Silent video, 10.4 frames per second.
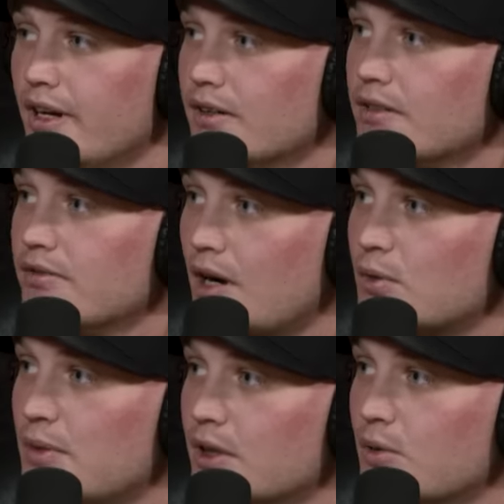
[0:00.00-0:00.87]
narrative, and I
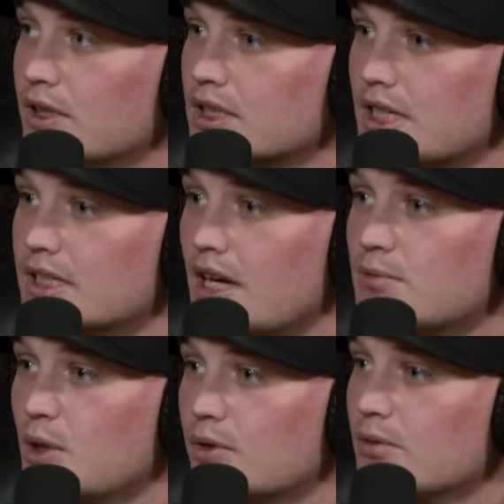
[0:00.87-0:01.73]
want to be the one that says
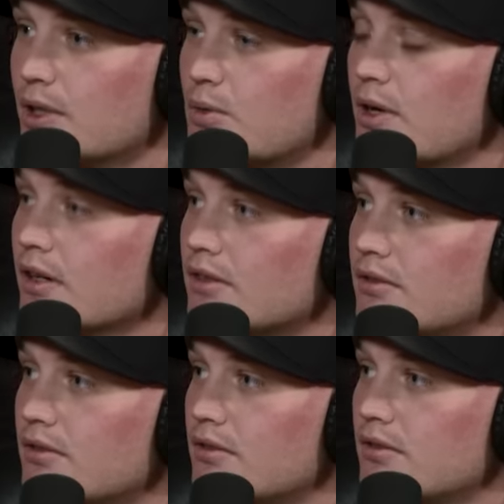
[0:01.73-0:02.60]
I'm going to Rick Ware.
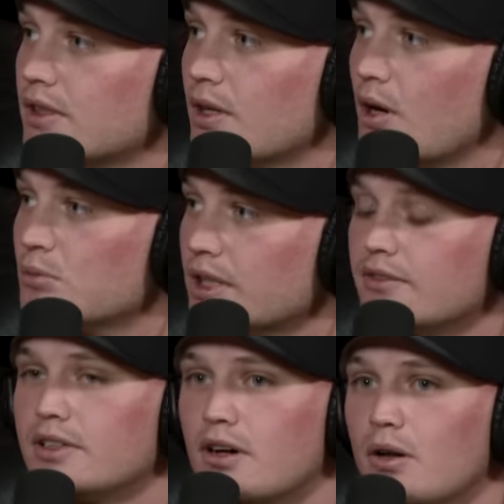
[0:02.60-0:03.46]
You know, yeah, I'm
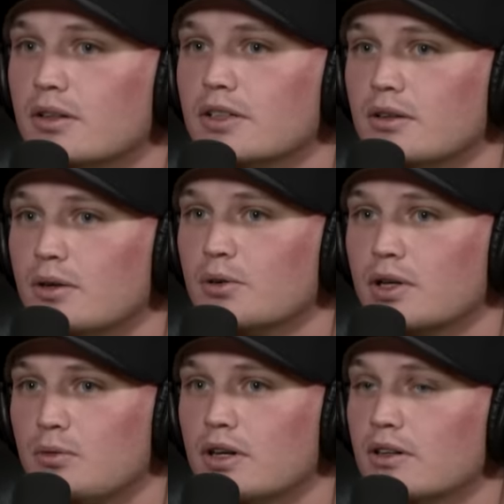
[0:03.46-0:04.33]
leaving Kaulig and going to
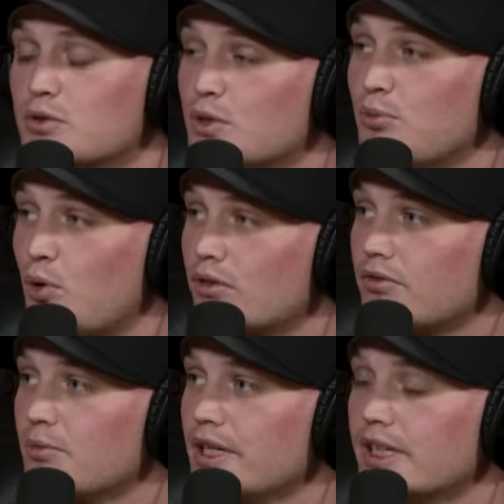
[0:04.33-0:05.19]
Rick Ware, and it was important
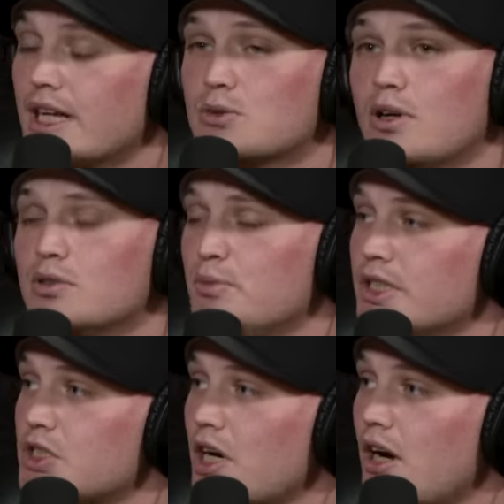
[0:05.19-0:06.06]
for me, and that's why it was a
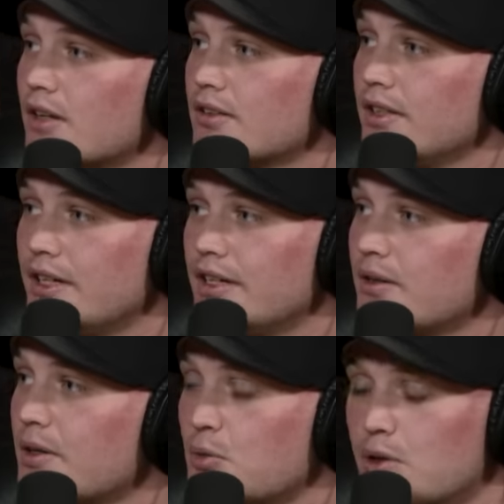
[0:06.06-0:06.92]
big shock. You didn't
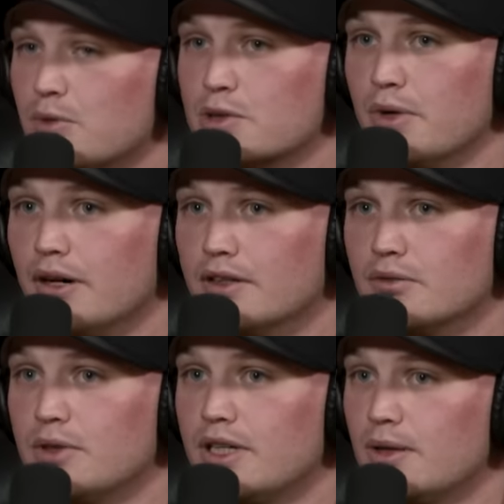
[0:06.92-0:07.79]
hear any rumors about
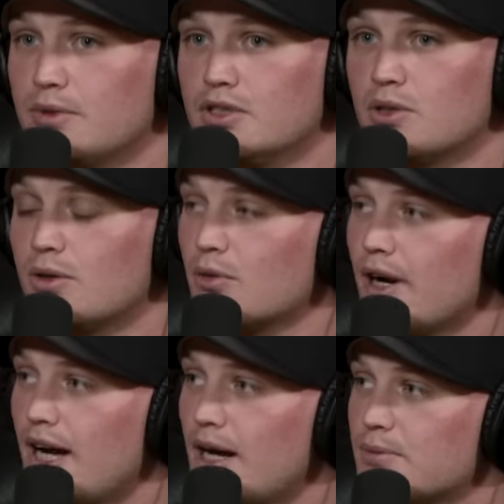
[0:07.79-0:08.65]
it. We kept it so under,
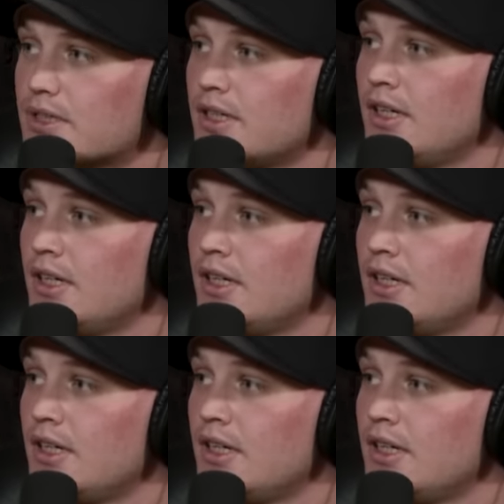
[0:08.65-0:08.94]
yeah, wraps.